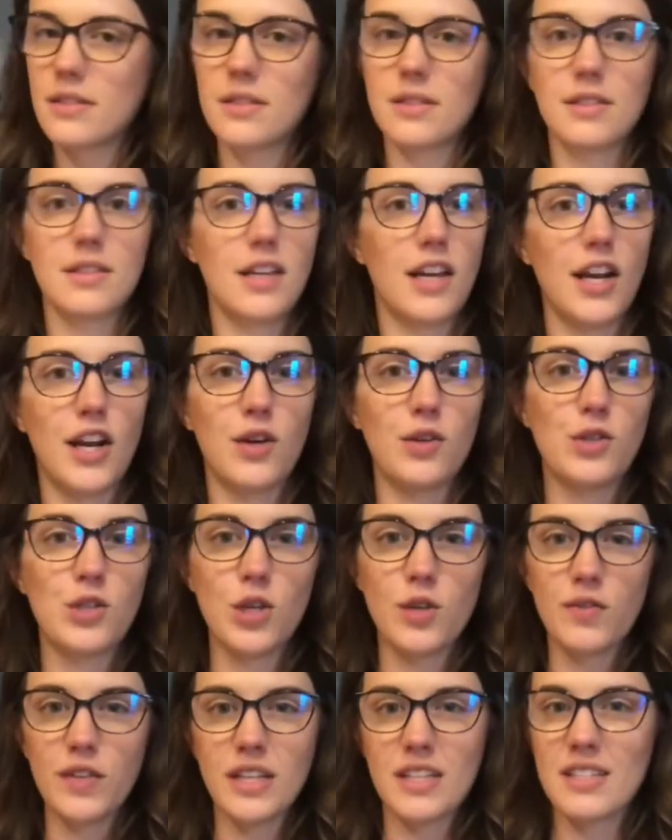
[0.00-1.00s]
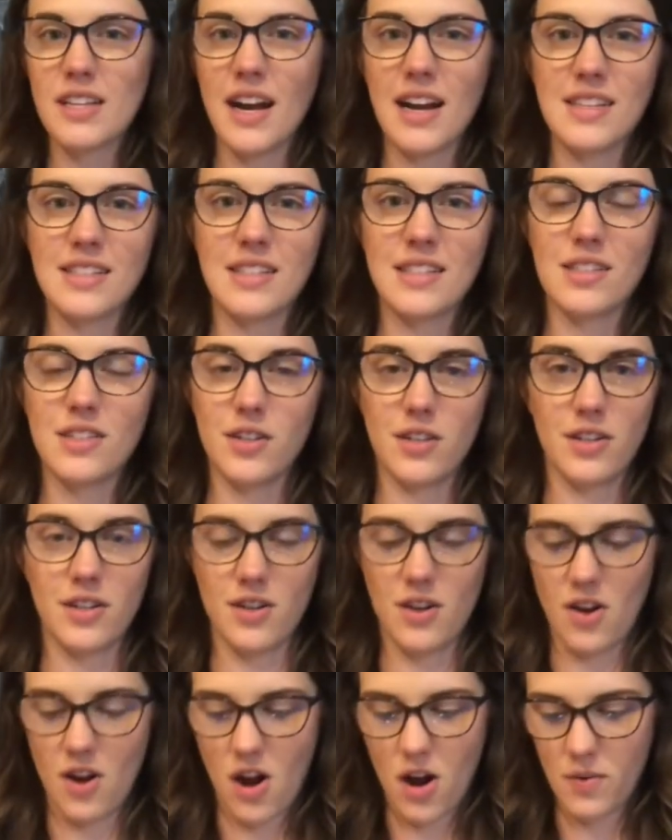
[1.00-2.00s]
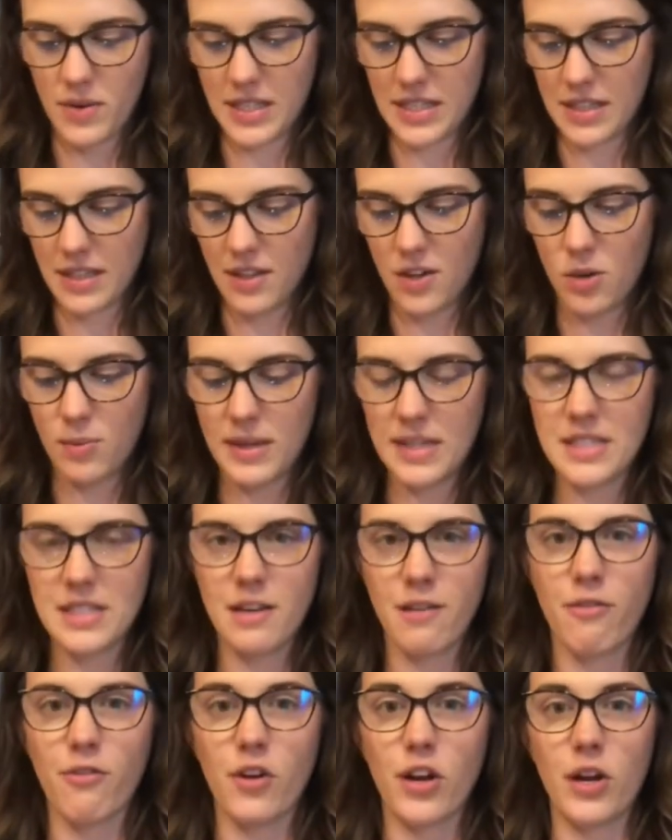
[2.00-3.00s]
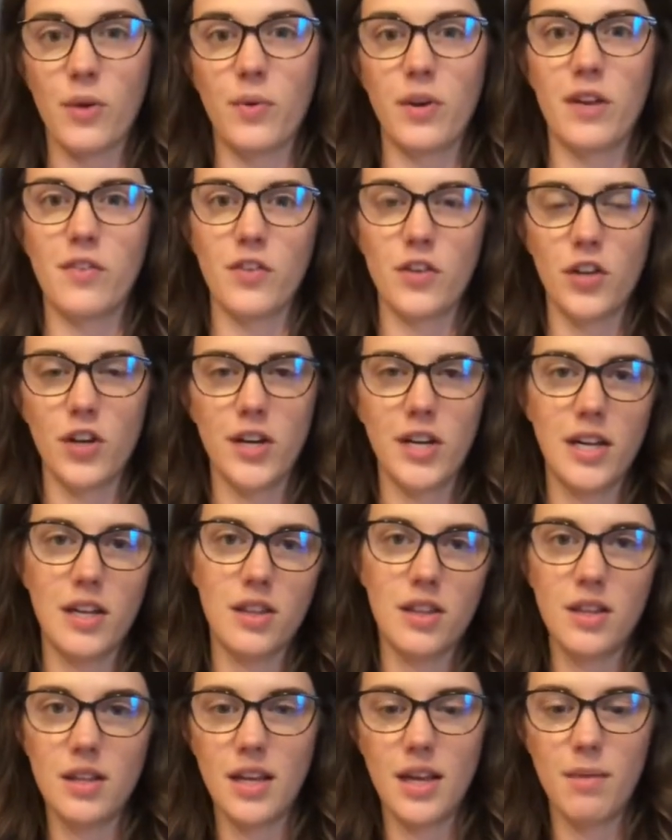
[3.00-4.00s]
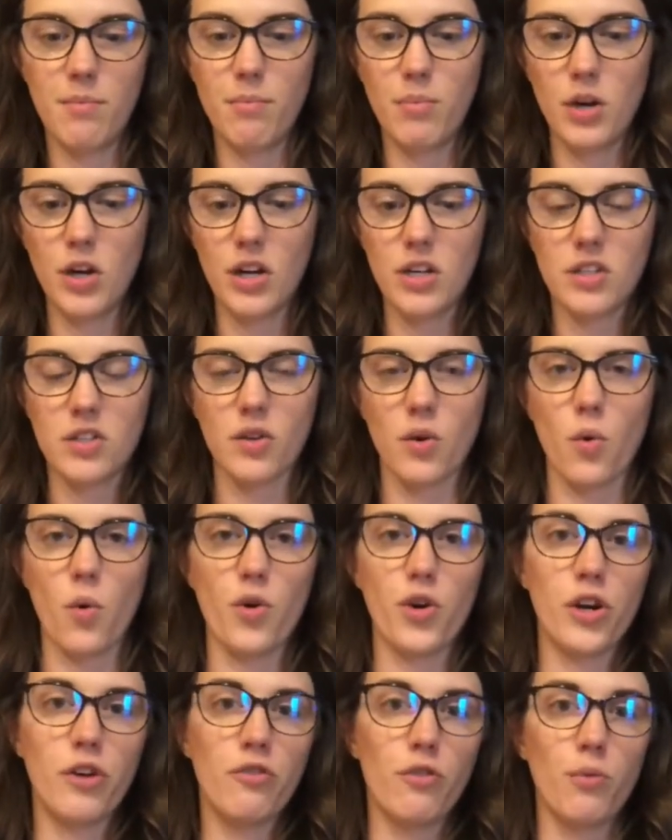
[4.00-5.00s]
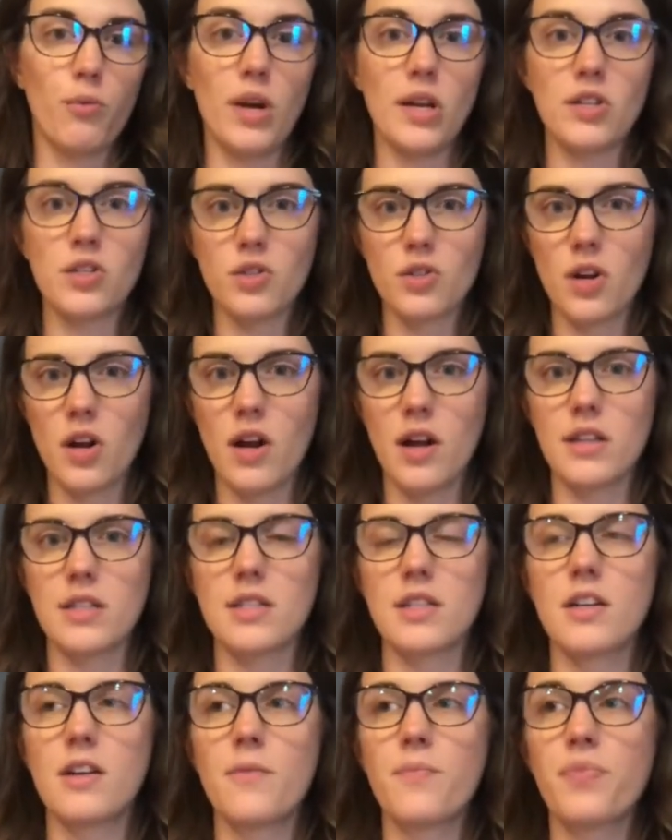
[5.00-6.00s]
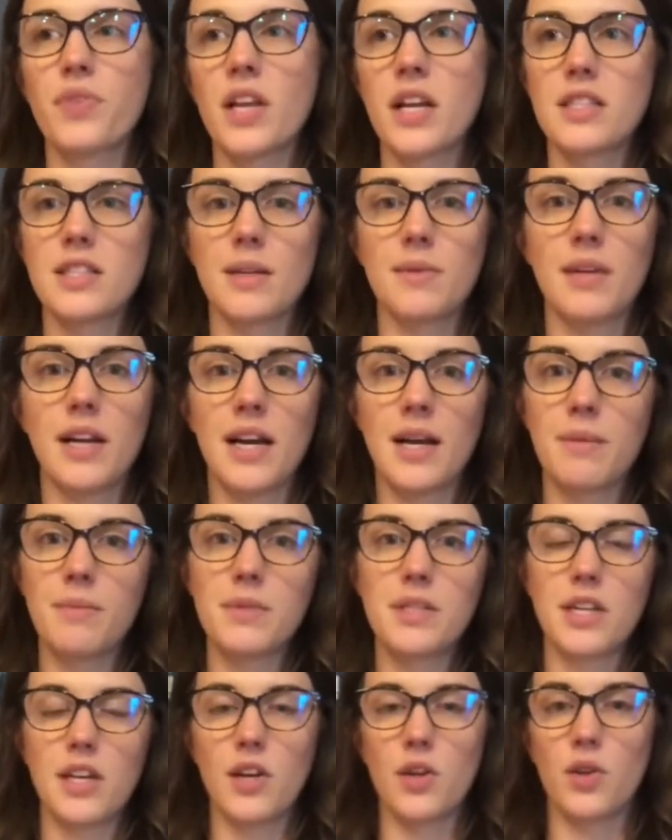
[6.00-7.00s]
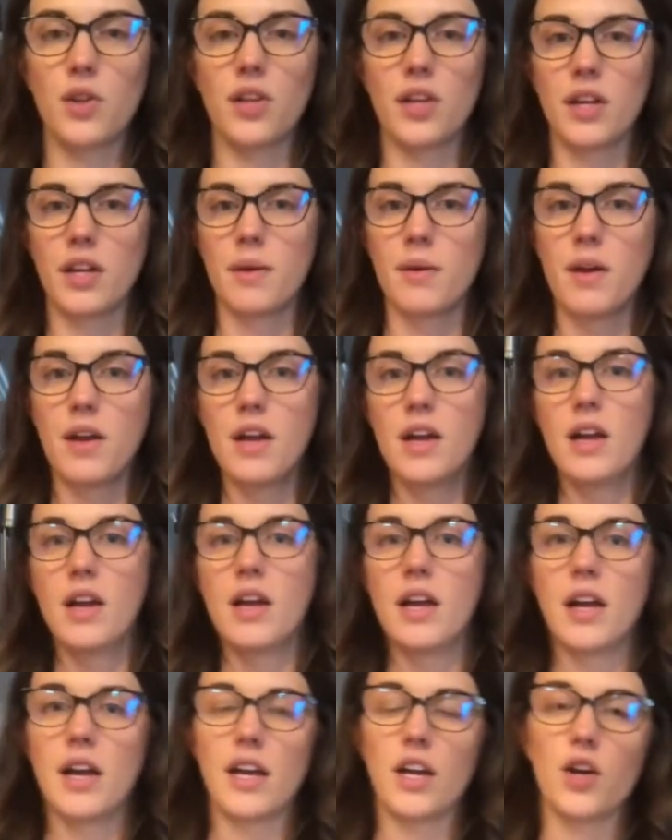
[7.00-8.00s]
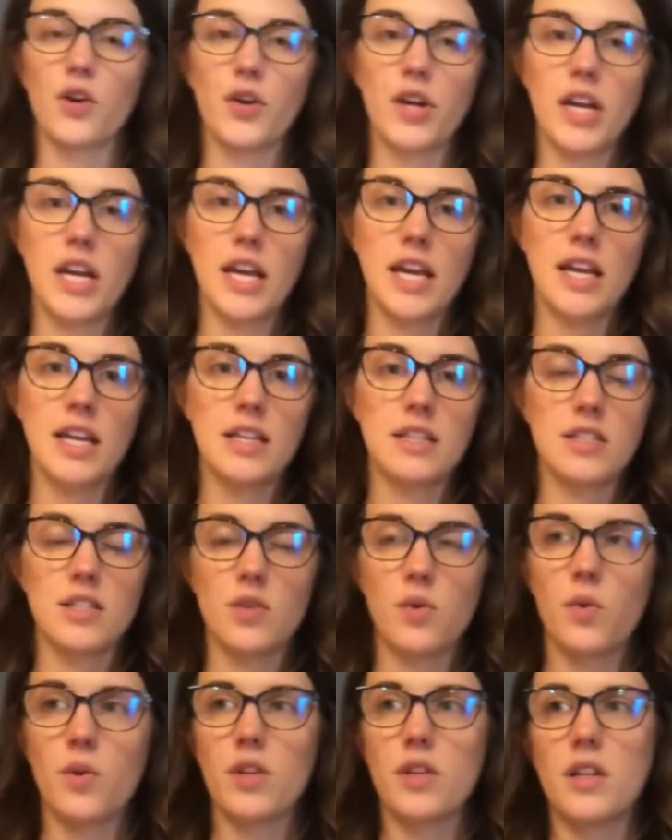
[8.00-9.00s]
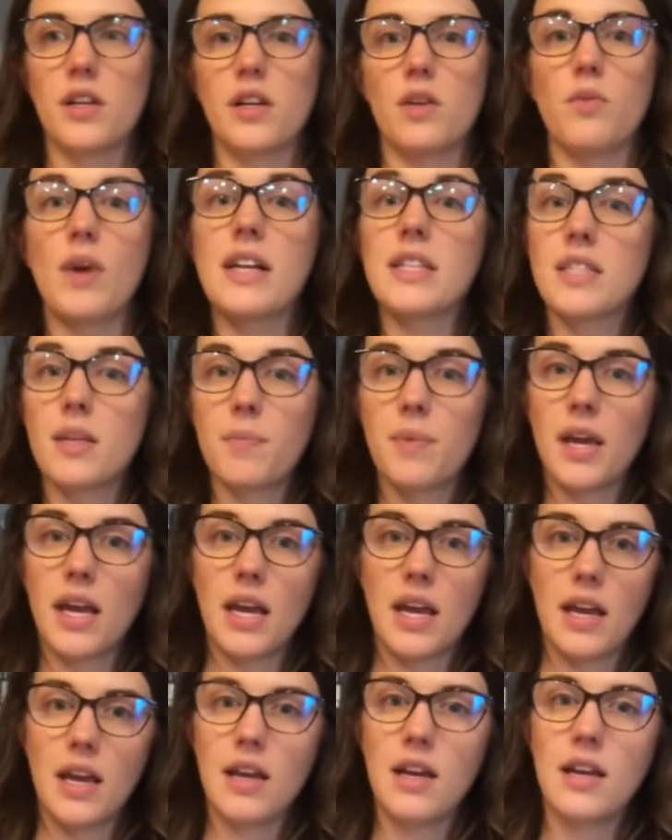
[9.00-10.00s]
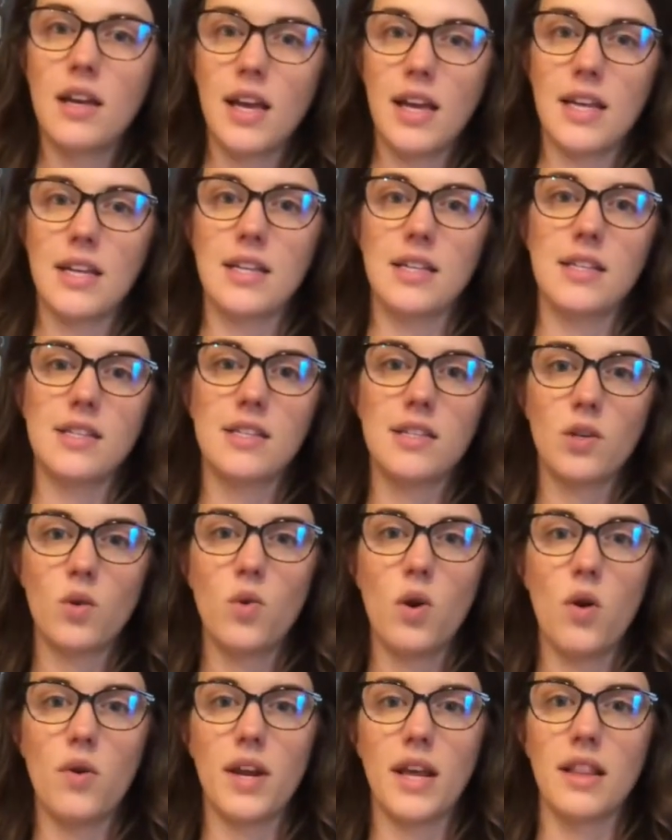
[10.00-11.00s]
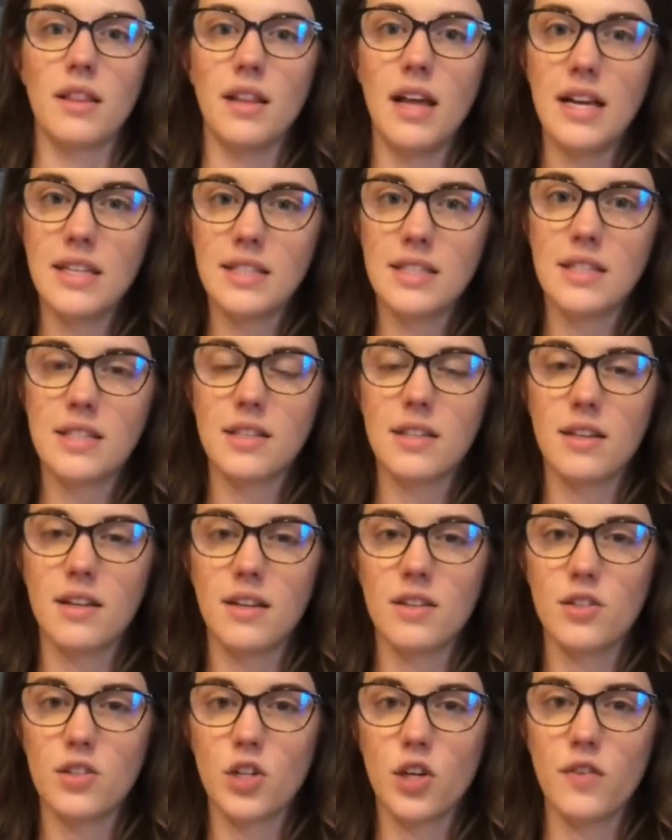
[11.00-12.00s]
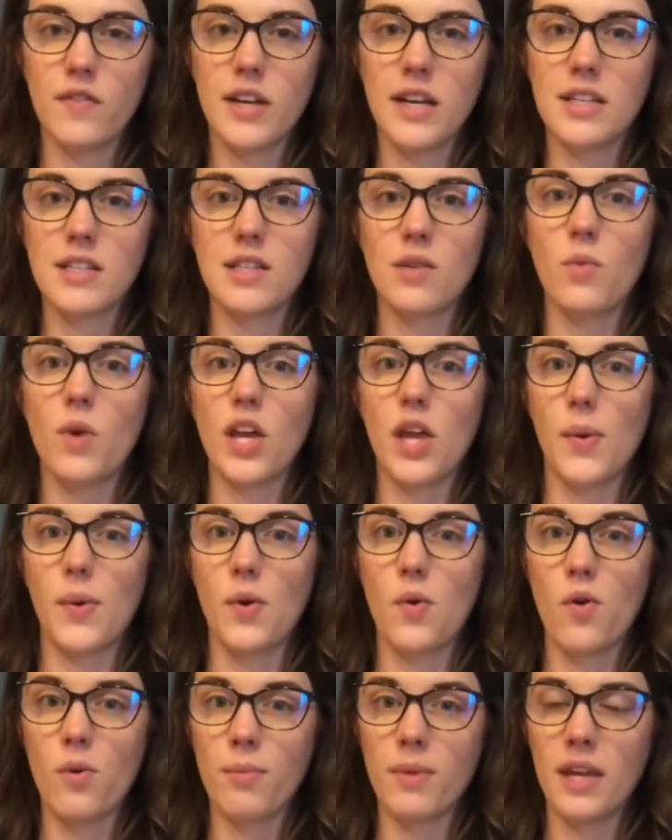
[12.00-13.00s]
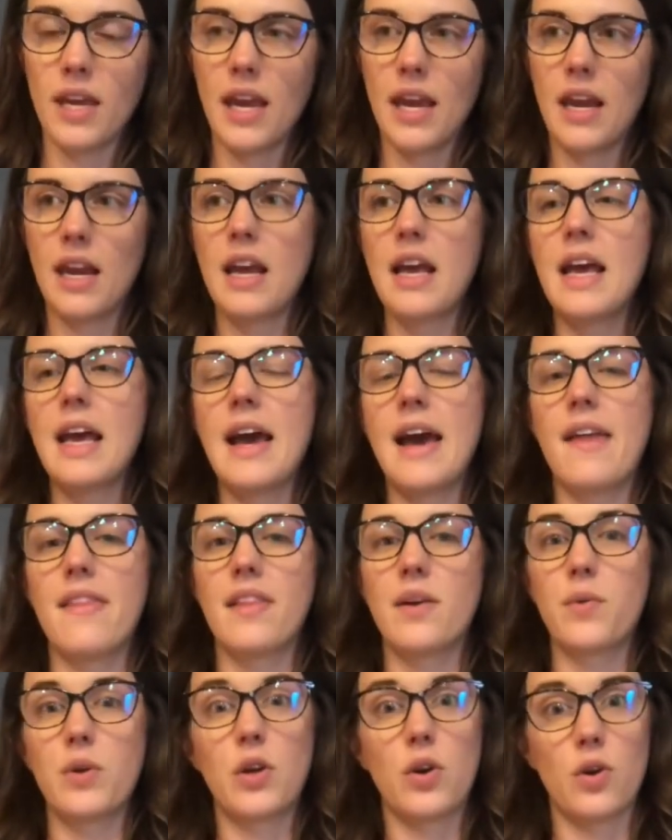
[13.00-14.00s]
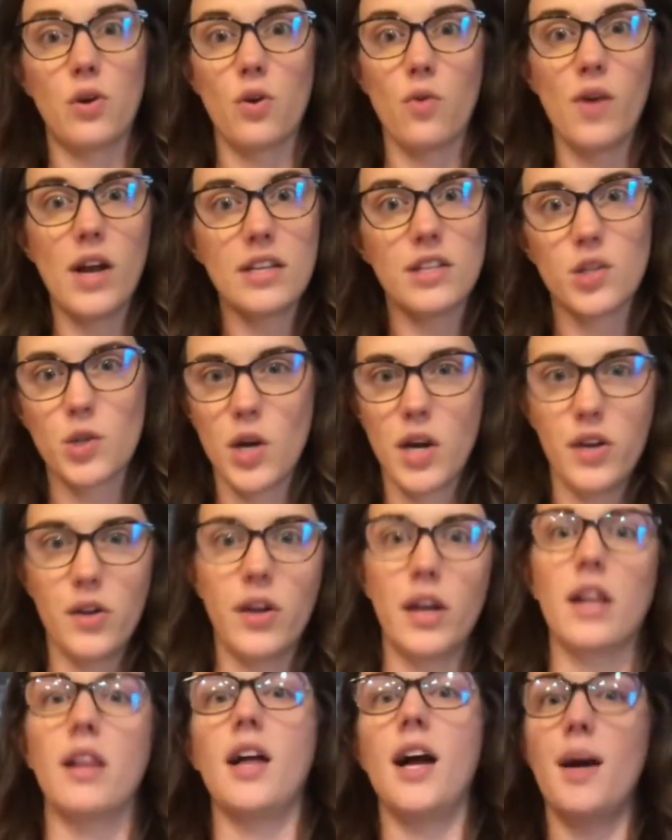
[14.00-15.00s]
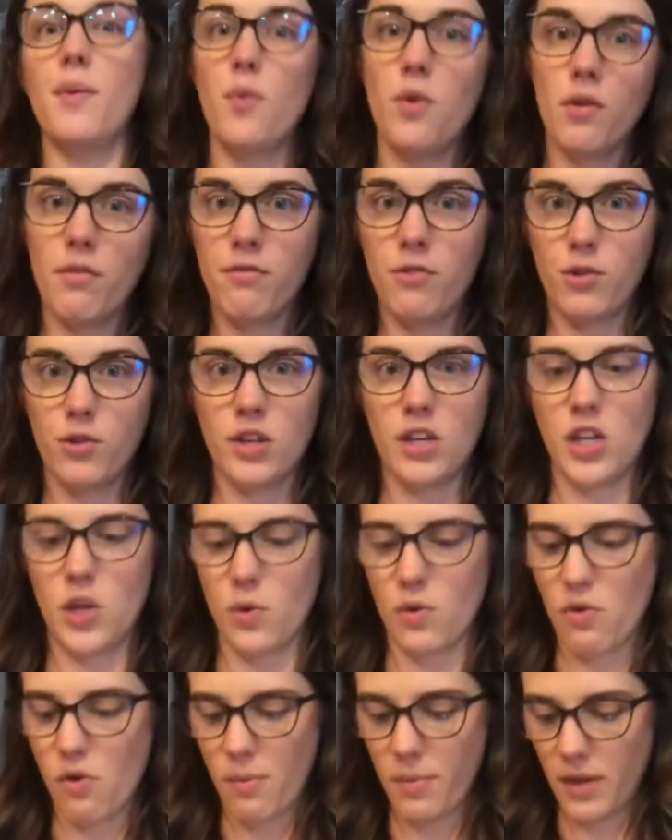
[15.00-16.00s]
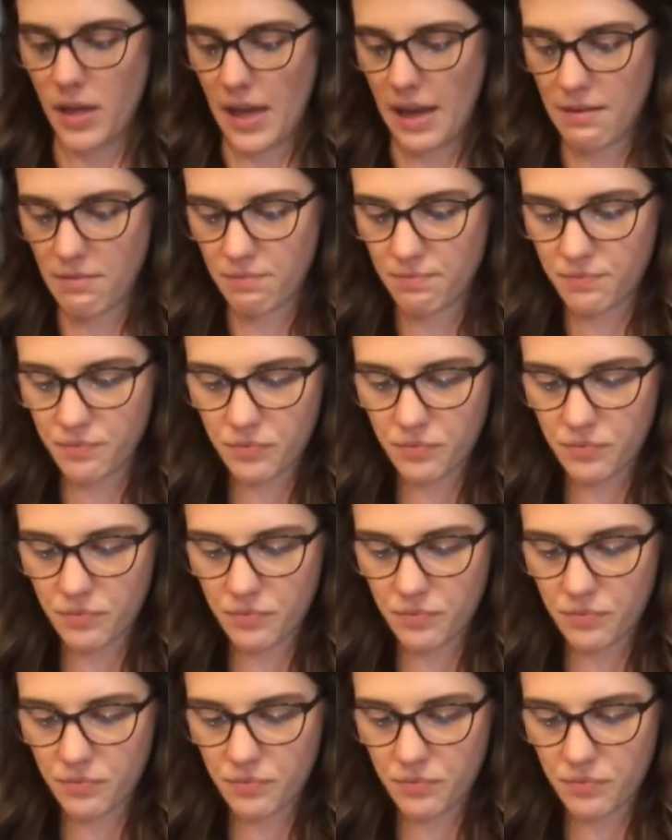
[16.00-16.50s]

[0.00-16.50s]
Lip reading: you know, serving sizes are always a little bit different whenever you're looking at in books or ordering from restaurants. Sometimes, you know, the ingredients or the recipe is quoting less servings than what you would normally eat, and then when you go to a restaurant you get a lot more food than you would normally eat.